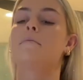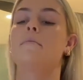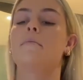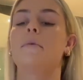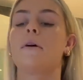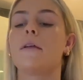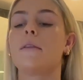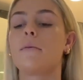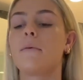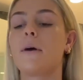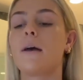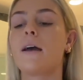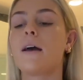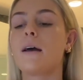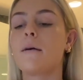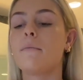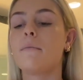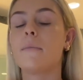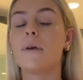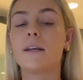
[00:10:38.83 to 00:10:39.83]
By the way,
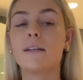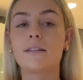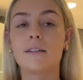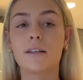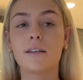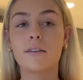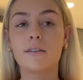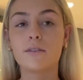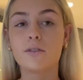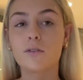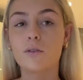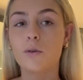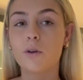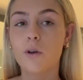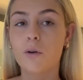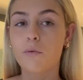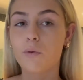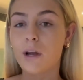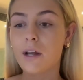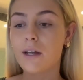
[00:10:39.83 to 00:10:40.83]
I'm mixing the
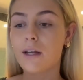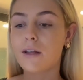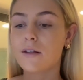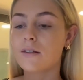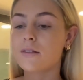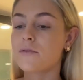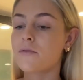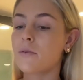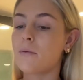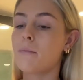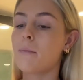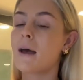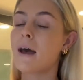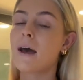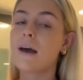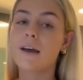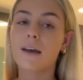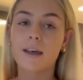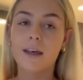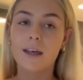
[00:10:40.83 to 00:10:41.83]
Studio Radiance from MAC
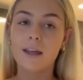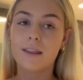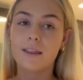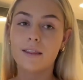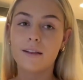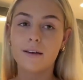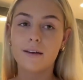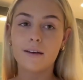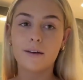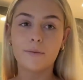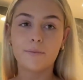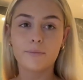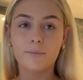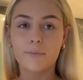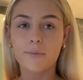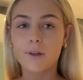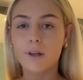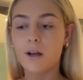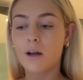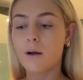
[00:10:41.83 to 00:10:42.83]
and the
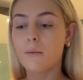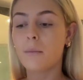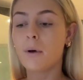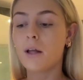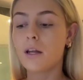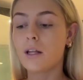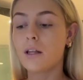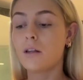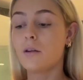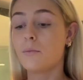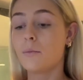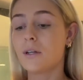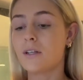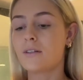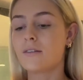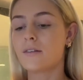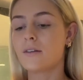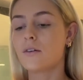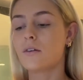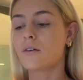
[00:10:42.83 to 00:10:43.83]
Armani Luminous
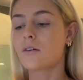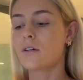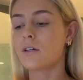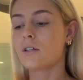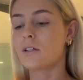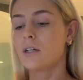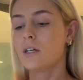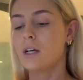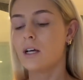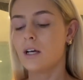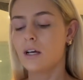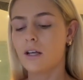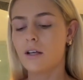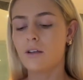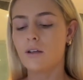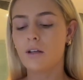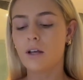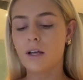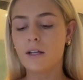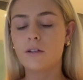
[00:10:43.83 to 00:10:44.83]
Silk.
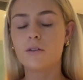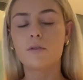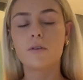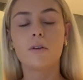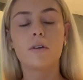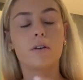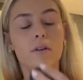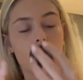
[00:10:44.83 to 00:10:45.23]
I do the